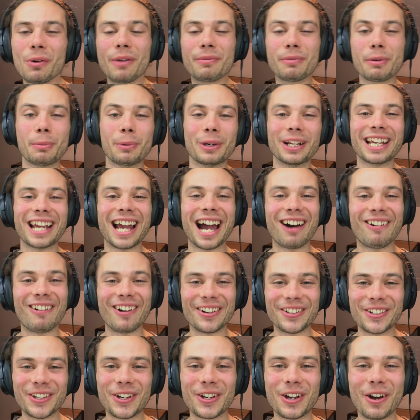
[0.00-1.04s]
everybody, how are
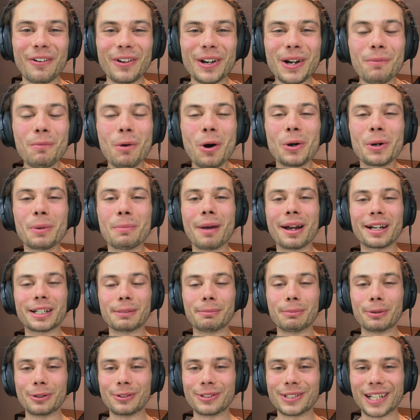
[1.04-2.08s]
you going? And welcome back to
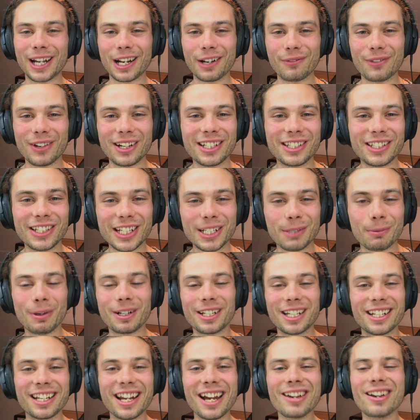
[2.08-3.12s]
Bloons Tower Defense 6, where
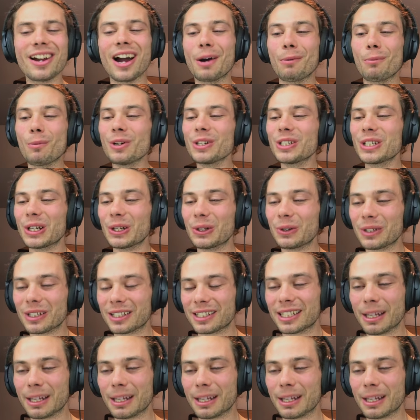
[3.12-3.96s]
today I want to look at